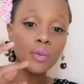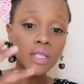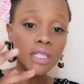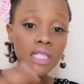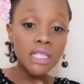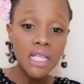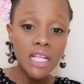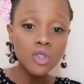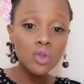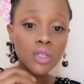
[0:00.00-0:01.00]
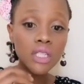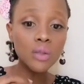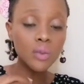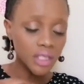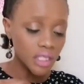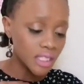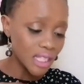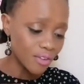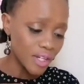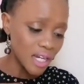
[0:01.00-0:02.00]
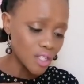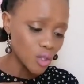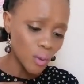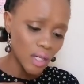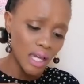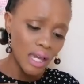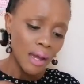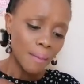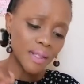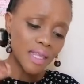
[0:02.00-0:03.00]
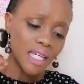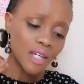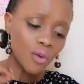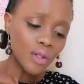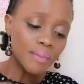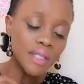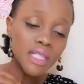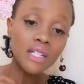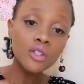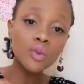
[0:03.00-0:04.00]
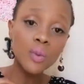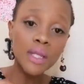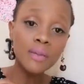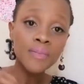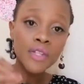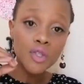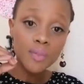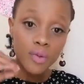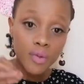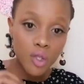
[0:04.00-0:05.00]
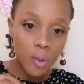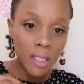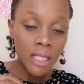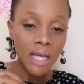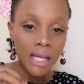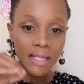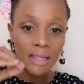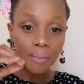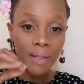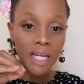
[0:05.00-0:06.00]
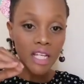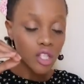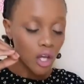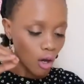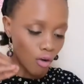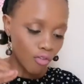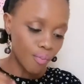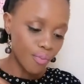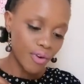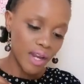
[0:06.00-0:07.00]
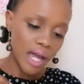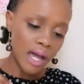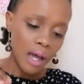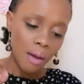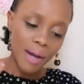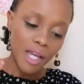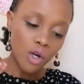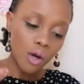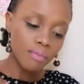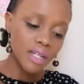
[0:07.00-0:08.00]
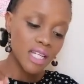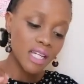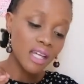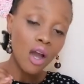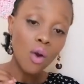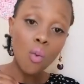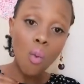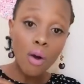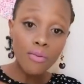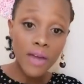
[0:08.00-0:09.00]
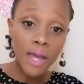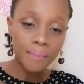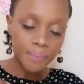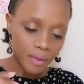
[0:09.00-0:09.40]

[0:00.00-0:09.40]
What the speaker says: with these things, to deal with these areas, okay? But they can only be dealt with spiritually in the place of prayer, by combating warfare,